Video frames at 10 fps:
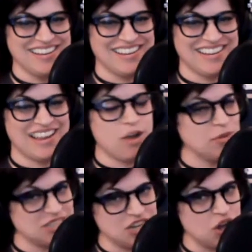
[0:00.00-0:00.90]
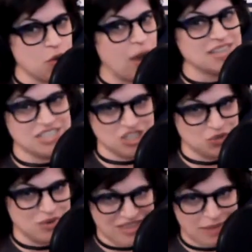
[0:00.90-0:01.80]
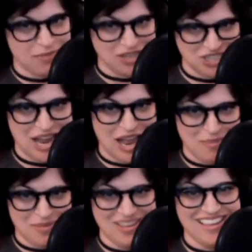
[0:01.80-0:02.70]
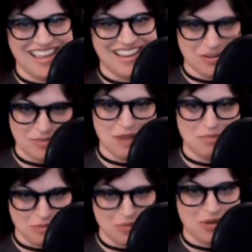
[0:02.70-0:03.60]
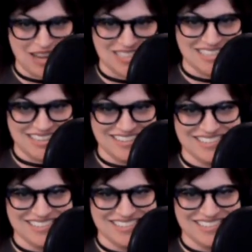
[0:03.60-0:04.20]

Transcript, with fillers: It almost didn't know what to do with that much time, and then we end up with a parade scene.